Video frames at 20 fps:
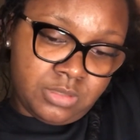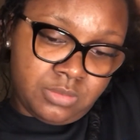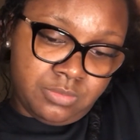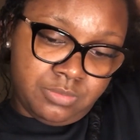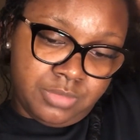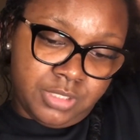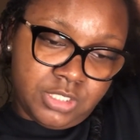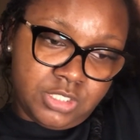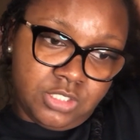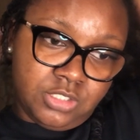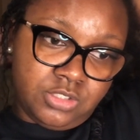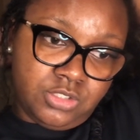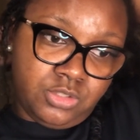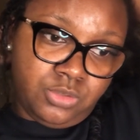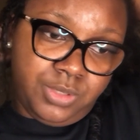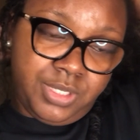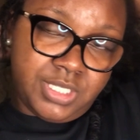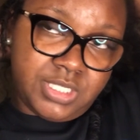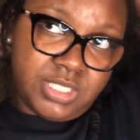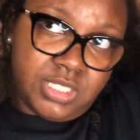But to
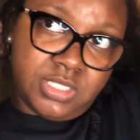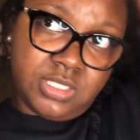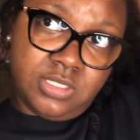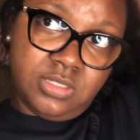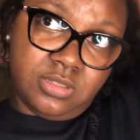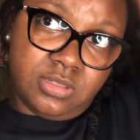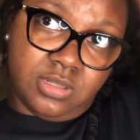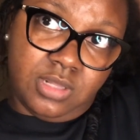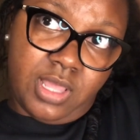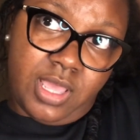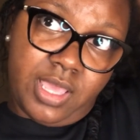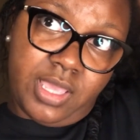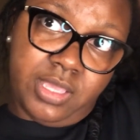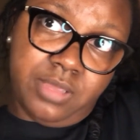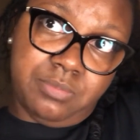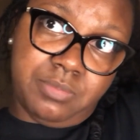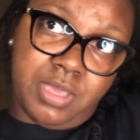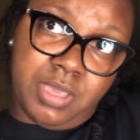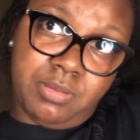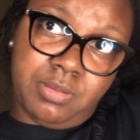twist, it took like
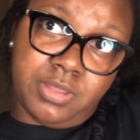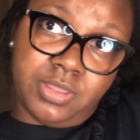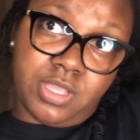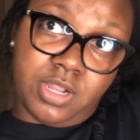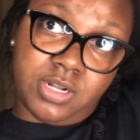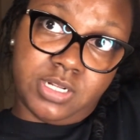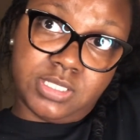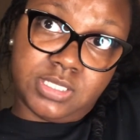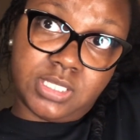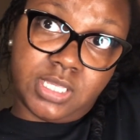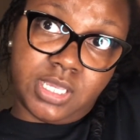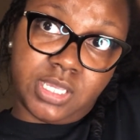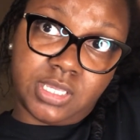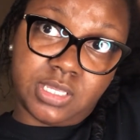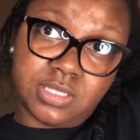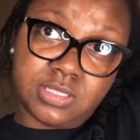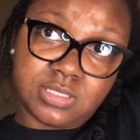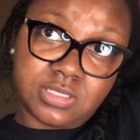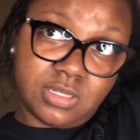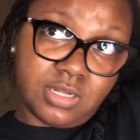maybe 30
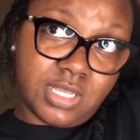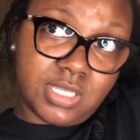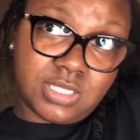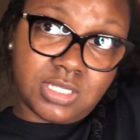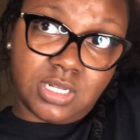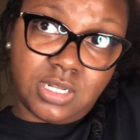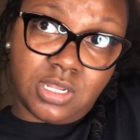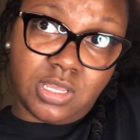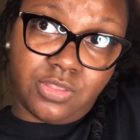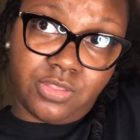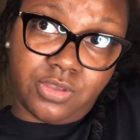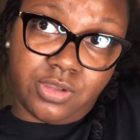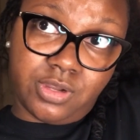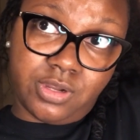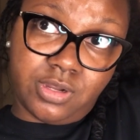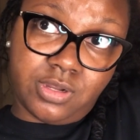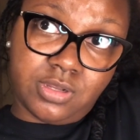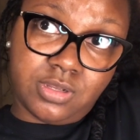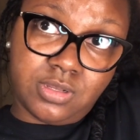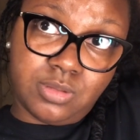seconds. So that's
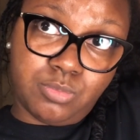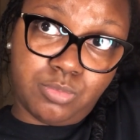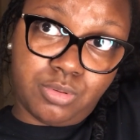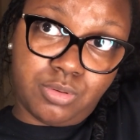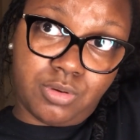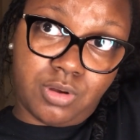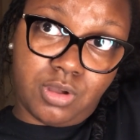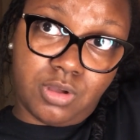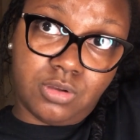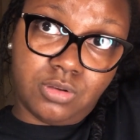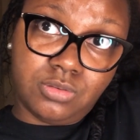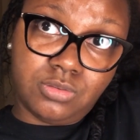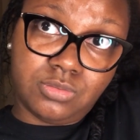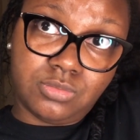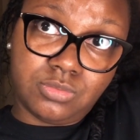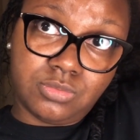another pro.